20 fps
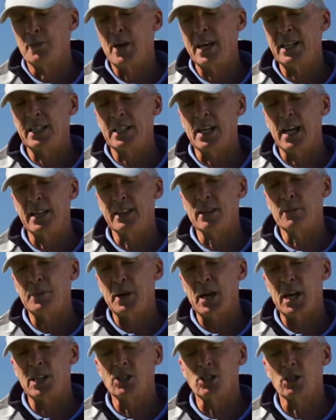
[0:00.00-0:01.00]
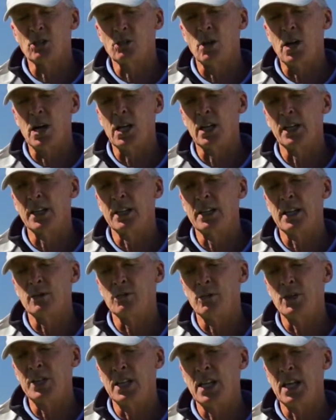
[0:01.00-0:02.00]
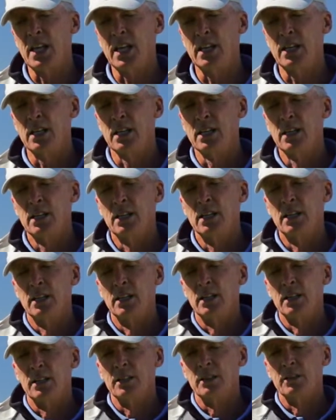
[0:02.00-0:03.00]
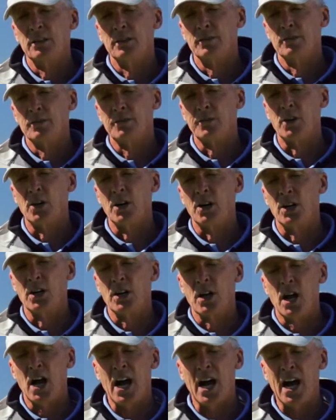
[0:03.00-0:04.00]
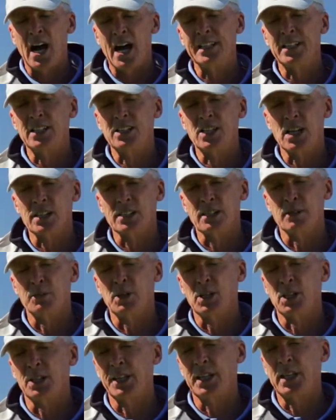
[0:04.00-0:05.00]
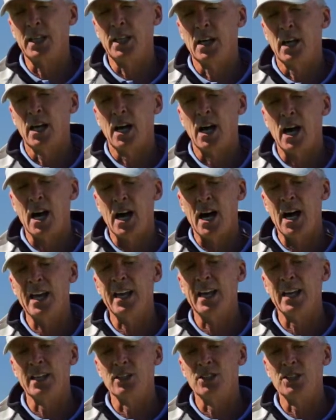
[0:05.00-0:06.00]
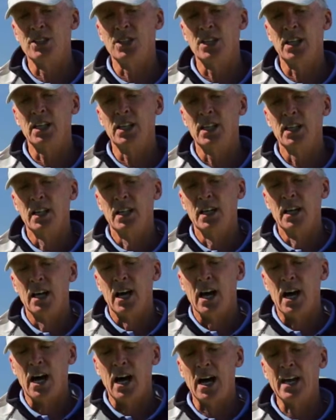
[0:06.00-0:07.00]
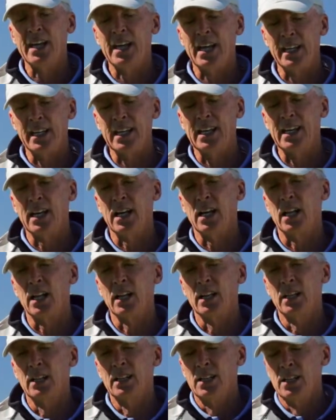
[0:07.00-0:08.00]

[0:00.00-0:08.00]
maintain the pasture quality that we need for high digestibility, high energy, high NEL,